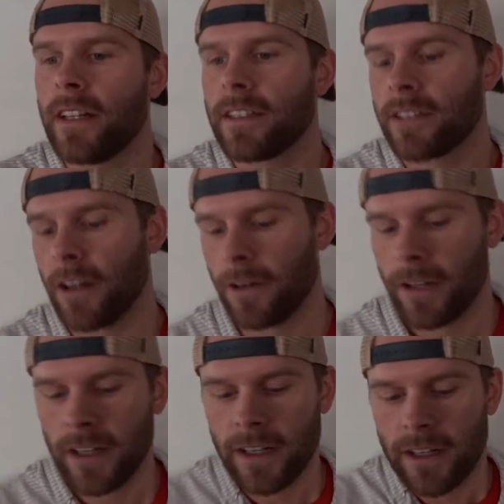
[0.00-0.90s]

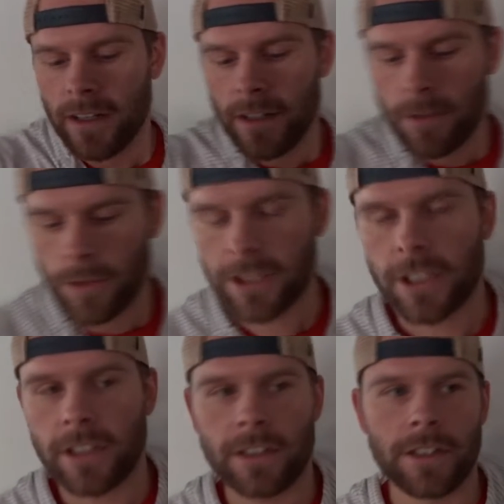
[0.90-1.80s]
So what
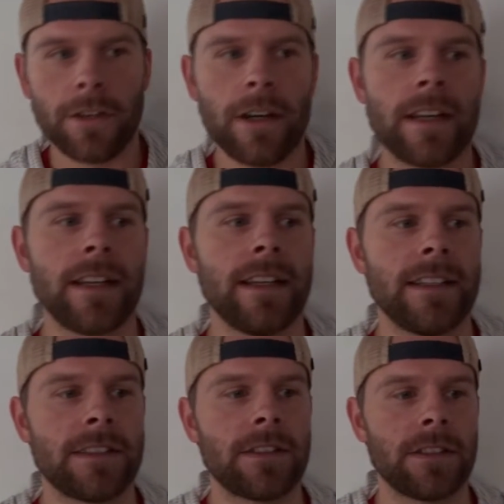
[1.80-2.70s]
you're gonna do
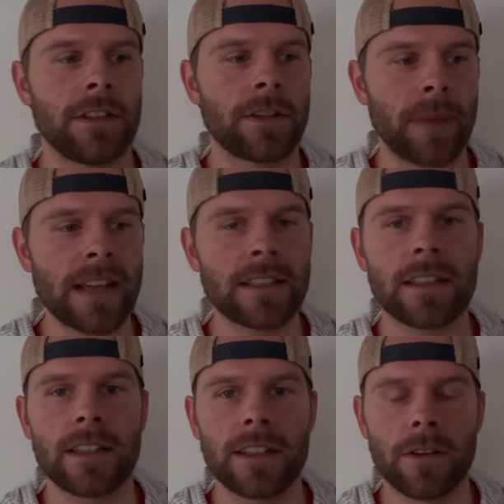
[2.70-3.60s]
is you're
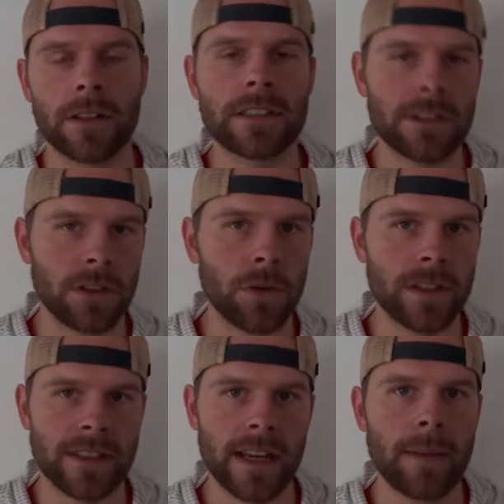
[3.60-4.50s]
basically going to do
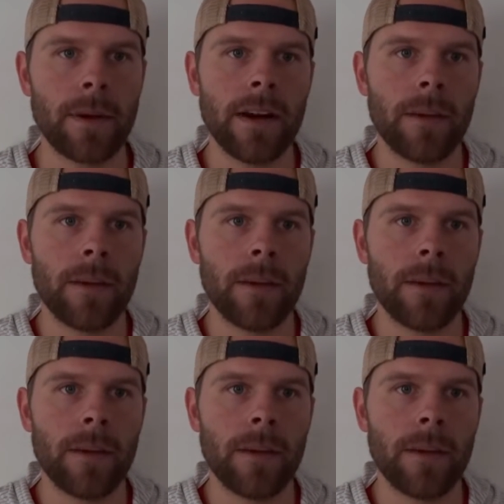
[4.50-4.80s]
a dip,